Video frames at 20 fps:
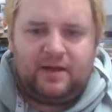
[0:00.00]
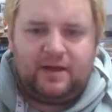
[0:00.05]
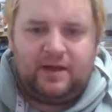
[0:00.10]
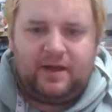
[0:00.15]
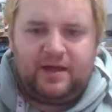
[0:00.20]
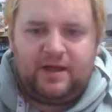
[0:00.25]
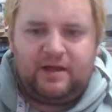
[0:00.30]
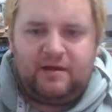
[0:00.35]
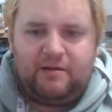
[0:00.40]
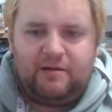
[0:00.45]

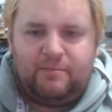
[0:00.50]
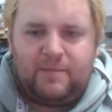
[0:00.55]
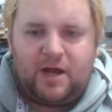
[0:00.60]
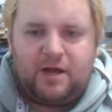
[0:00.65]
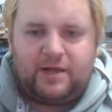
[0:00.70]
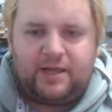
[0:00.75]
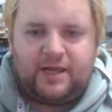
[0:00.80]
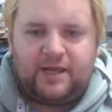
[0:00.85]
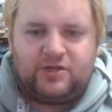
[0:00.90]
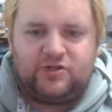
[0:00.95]

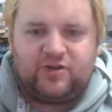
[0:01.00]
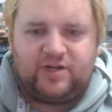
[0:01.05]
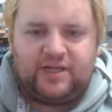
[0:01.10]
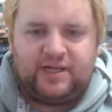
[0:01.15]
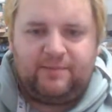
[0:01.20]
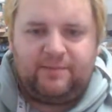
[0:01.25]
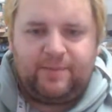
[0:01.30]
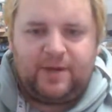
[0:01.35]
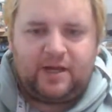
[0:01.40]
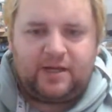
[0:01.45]
market,
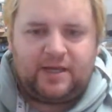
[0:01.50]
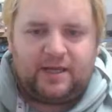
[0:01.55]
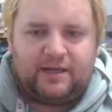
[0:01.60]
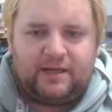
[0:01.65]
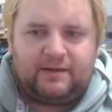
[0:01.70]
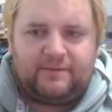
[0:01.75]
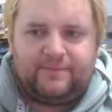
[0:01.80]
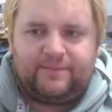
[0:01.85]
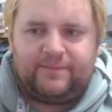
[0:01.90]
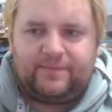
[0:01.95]
trinket market?